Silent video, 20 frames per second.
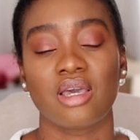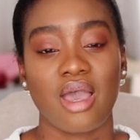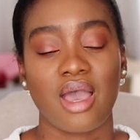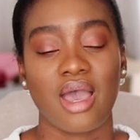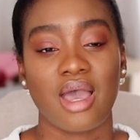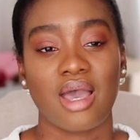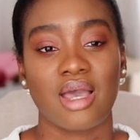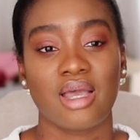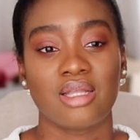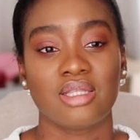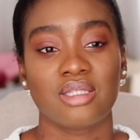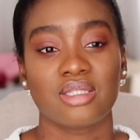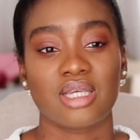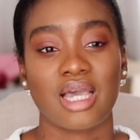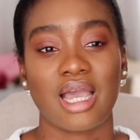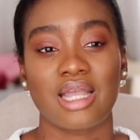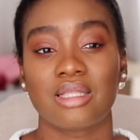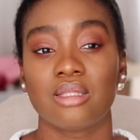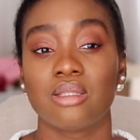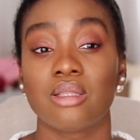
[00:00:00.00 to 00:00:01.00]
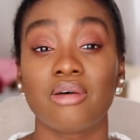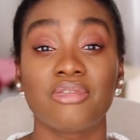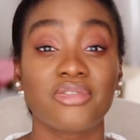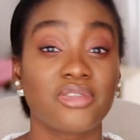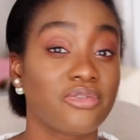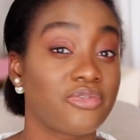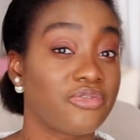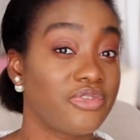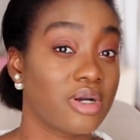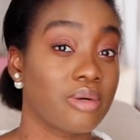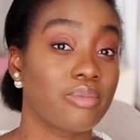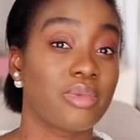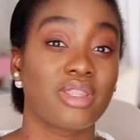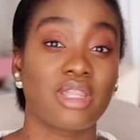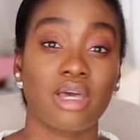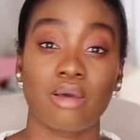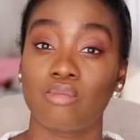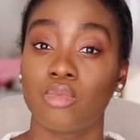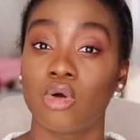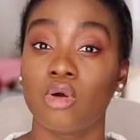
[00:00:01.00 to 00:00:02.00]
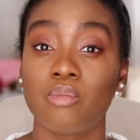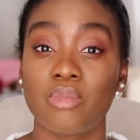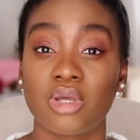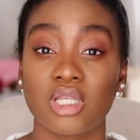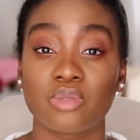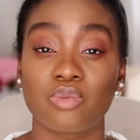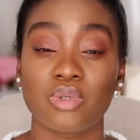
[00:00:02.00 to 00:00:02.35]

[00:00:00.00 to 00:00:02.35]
and I'd love to film at that moment,